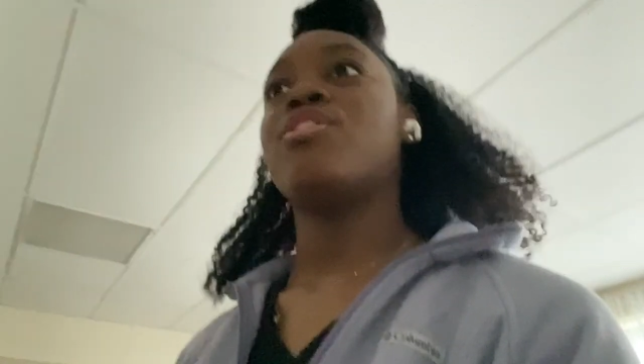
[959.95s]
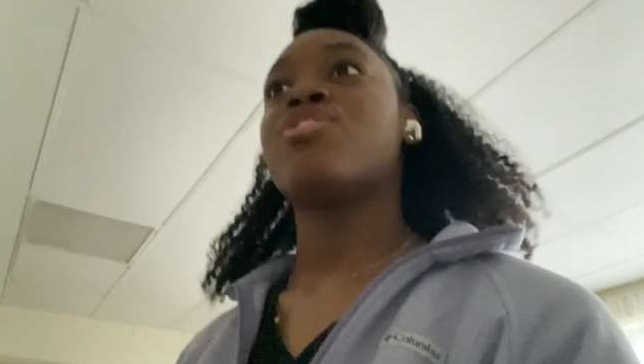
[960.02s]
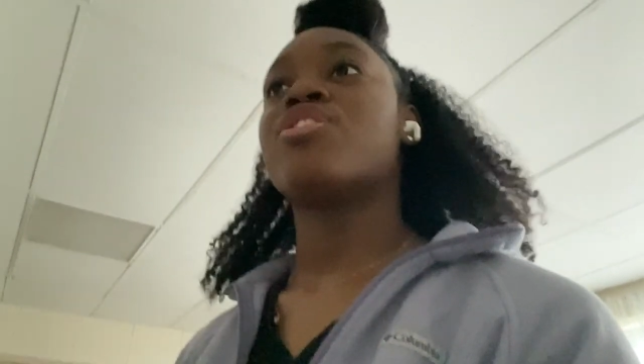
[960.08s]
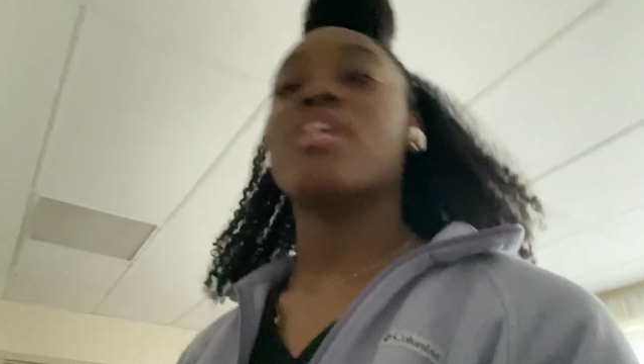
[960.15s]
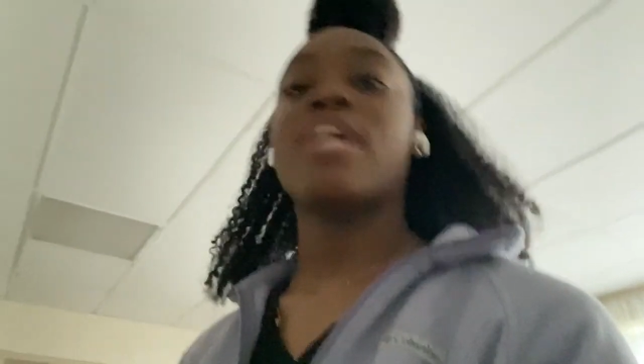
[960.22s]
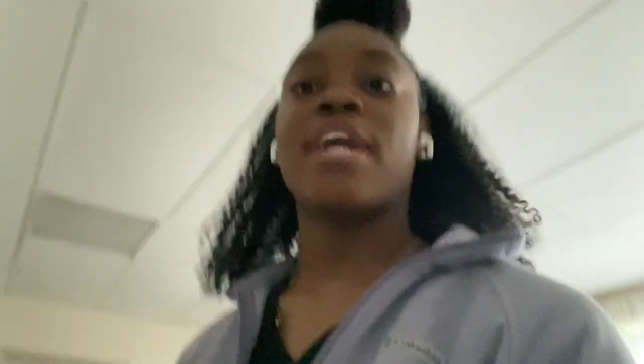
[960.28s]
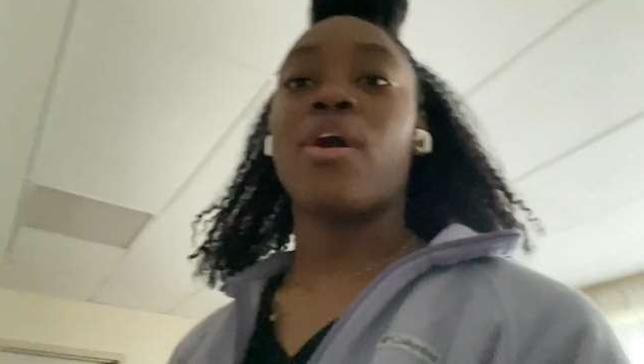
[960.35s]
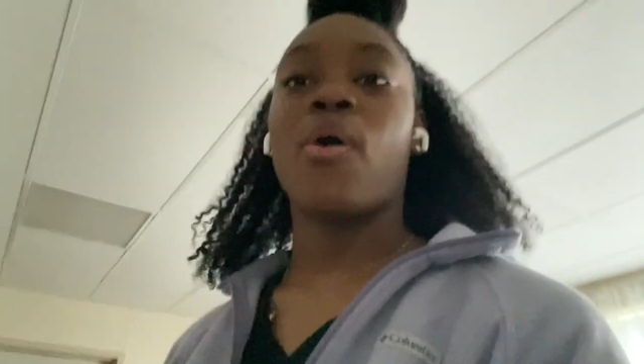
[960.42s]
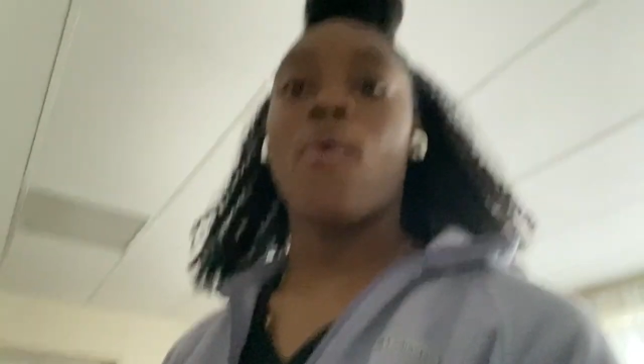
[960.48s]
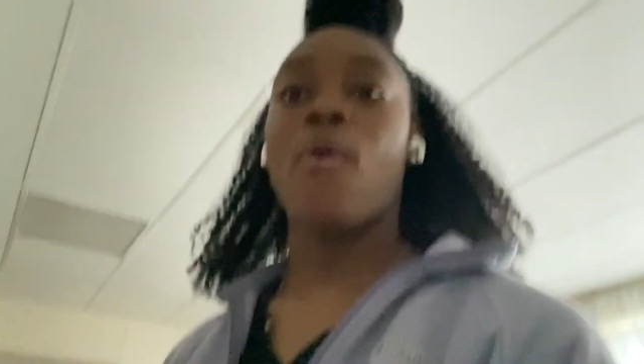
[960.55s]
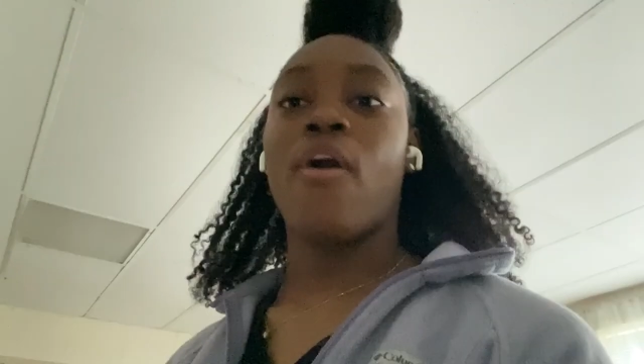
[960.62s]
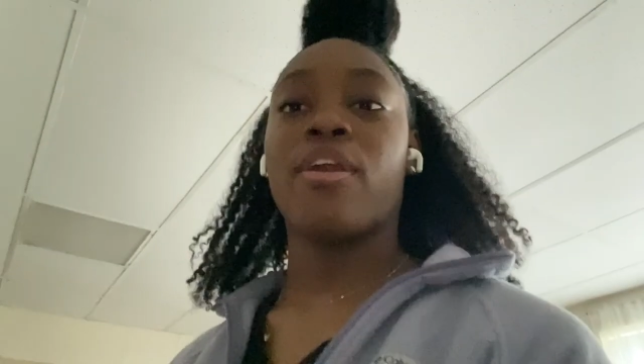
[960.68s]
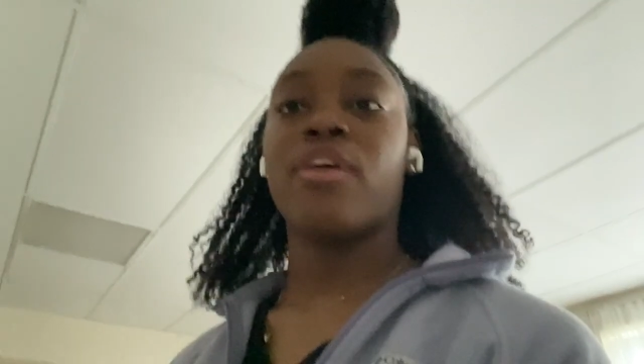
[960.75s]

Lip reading: still got to go harder.